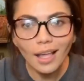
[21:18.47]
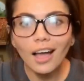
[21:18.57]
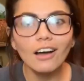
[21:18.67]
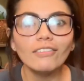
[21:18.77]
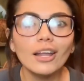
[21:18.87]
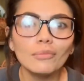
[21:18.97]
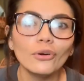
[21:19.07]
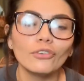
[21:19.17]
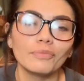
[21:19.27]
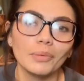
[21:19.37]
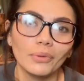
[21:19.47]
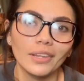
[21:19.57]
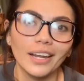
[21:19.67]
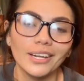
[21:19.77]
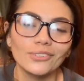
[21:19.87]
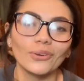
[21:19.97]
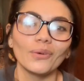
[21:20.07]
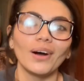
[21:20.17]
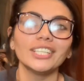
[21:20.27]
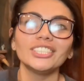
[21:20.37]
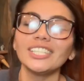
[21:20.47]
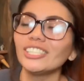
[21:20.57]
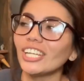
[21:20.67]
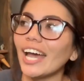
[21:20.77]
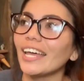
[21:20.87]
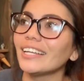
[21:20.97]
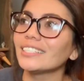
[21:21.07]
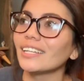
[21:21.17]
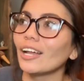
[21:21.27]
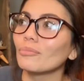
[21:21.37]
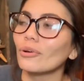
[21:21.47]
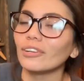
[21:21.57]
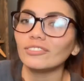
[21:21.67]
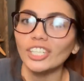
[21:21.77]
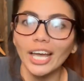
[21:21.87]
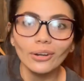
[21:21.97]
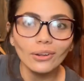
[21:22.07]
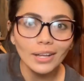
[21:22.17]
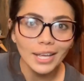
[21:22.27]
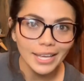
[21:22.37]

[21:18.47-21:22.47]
of automotive people that I enjoy watching. Chad is an automotive channel.